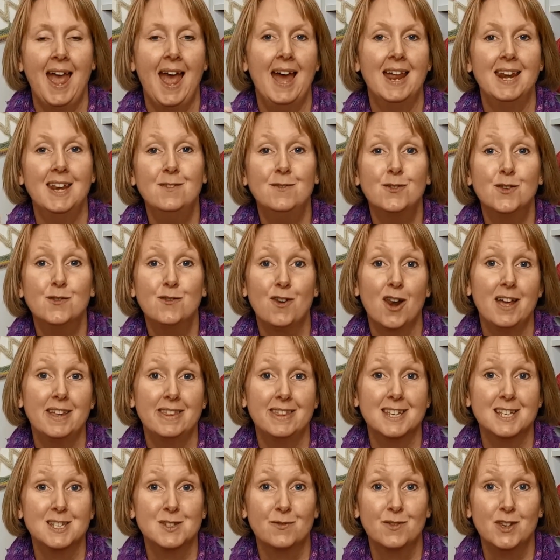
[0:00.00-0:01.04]
And if you've liked
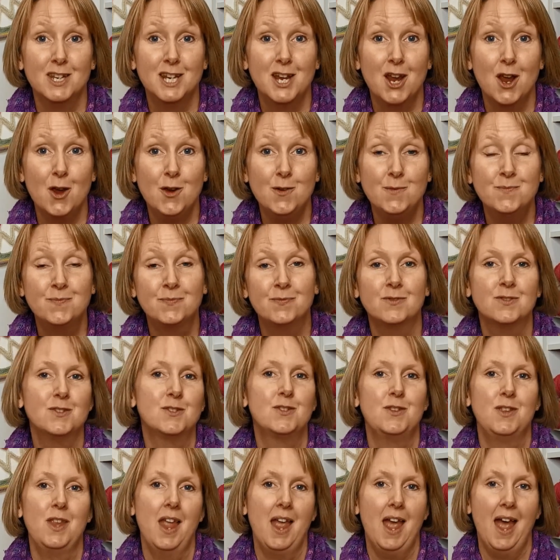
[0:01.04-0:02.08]
this video
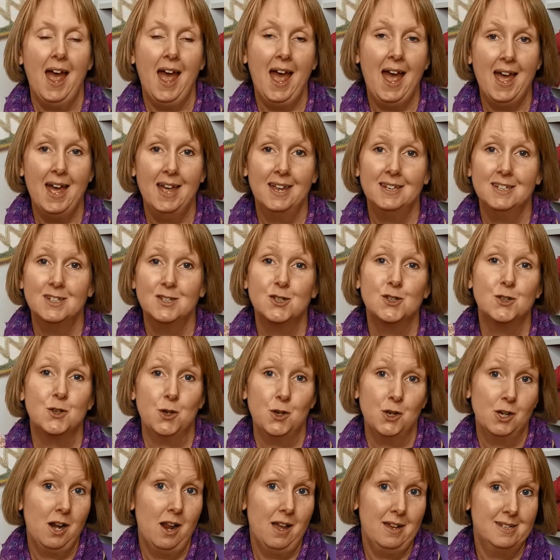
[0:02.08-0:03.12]
and
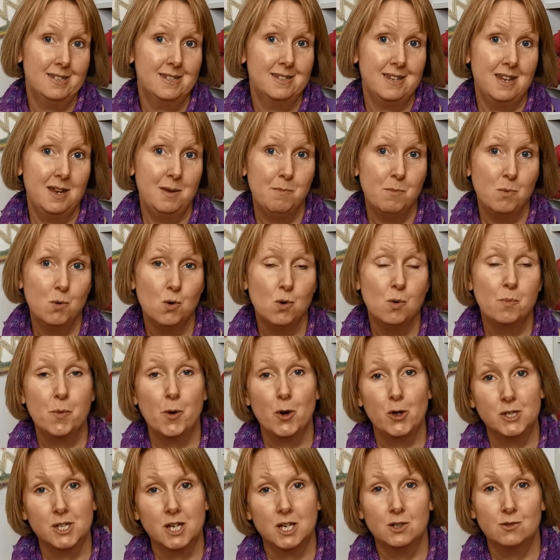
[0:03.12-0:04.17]
you'd like to see more
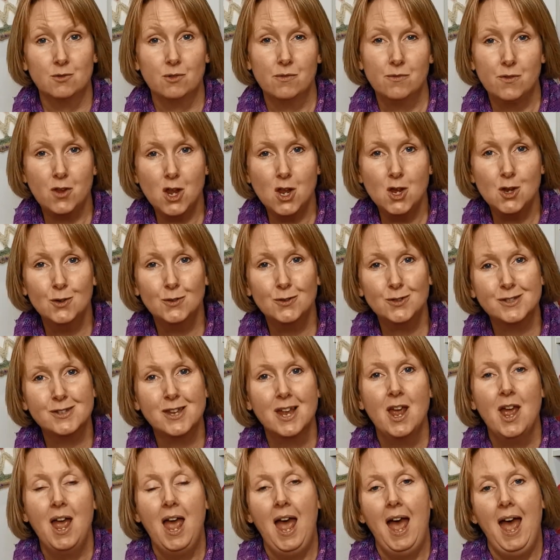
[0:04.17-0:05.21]
product reviews
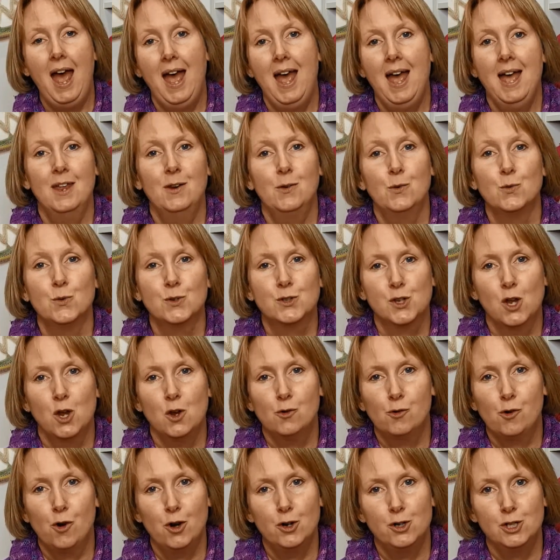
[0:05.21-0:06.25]
and also
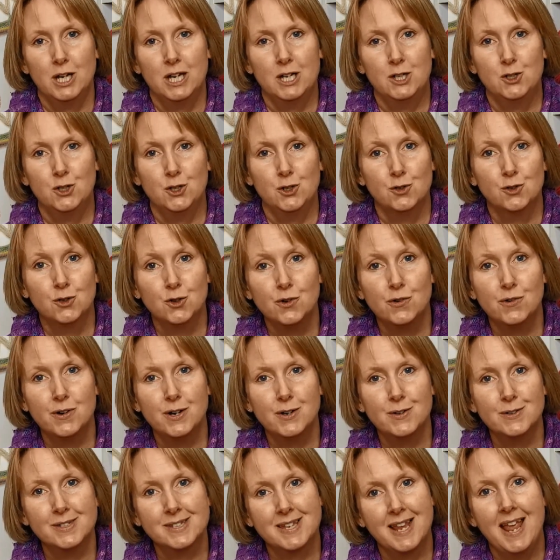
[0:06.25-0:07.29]
crochet
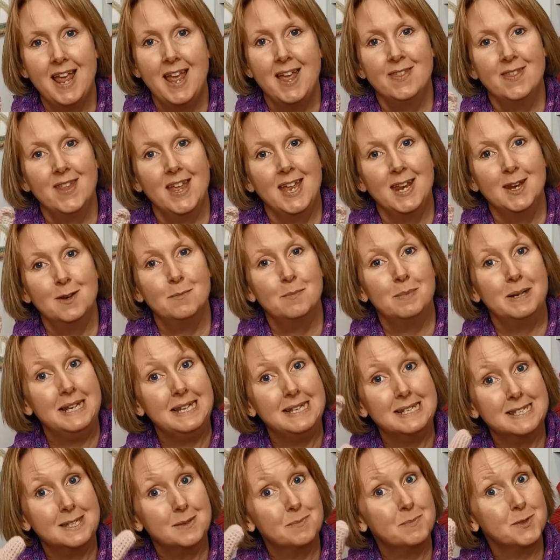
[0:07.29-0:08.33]
tutorials, then
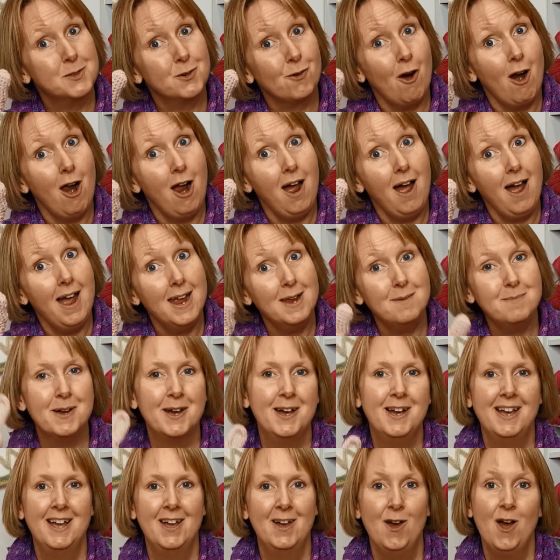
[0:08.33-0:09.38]
please subscribe
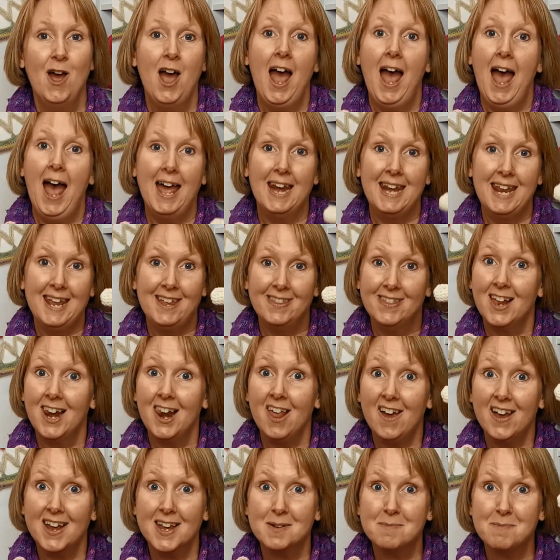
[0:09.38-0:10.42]
and hit the
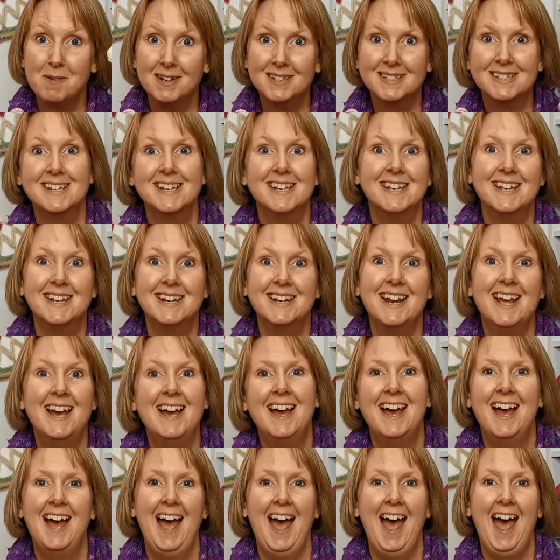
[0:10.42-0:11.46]
like button,
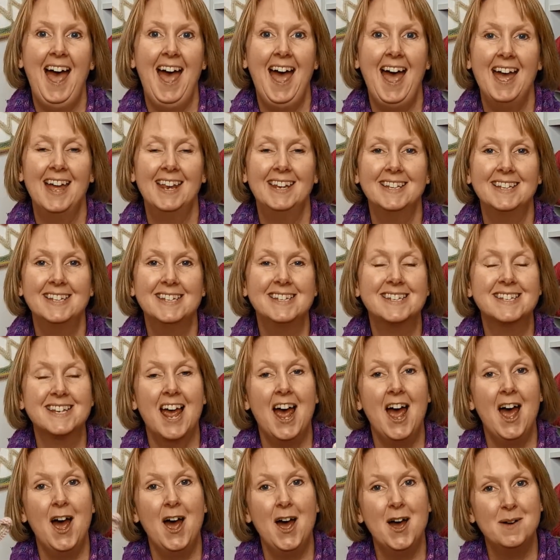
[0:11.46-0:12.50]
and
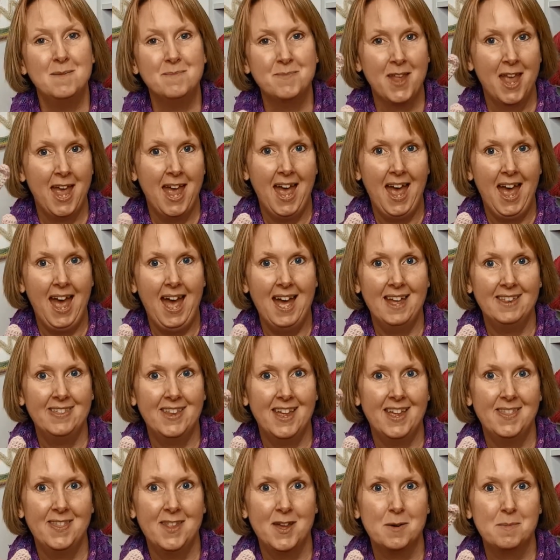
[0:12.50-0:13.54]

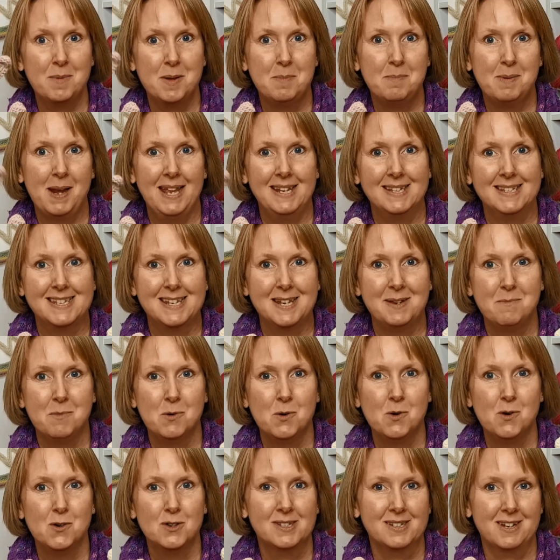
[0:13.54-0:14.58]
then there'll be plenty
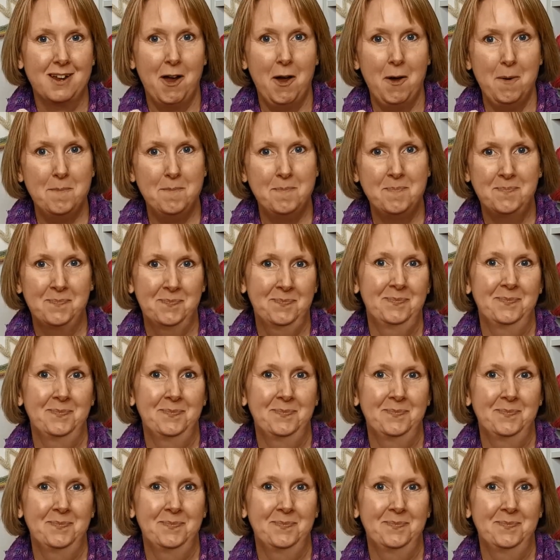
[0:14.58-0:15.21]
more to come.